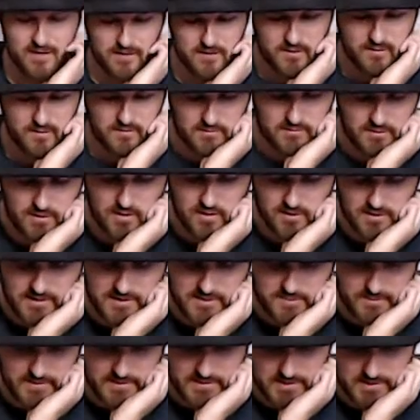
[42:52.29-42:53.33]
although none of
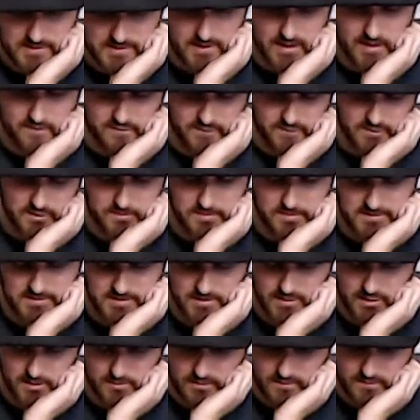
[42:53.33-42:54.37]
these whiskeys have a 50%
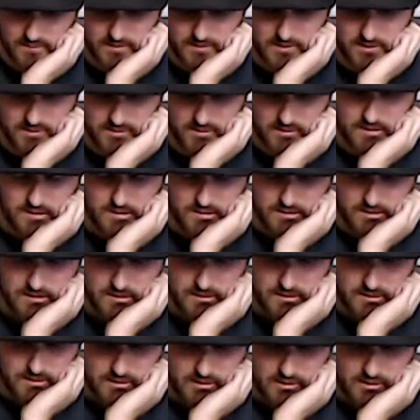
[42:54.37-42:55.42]
ABV,
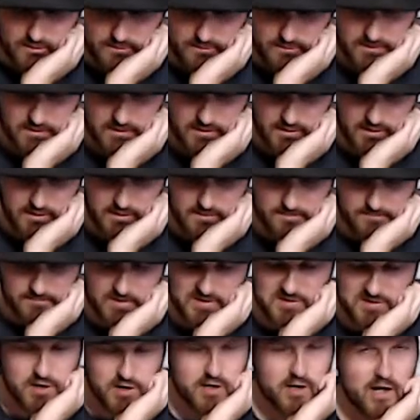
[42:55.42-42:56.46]
I don't think.
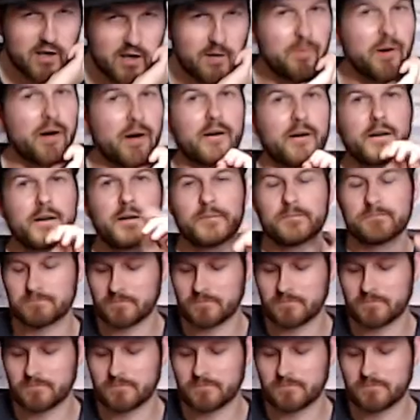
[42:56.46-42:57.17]
It's not Highland Park.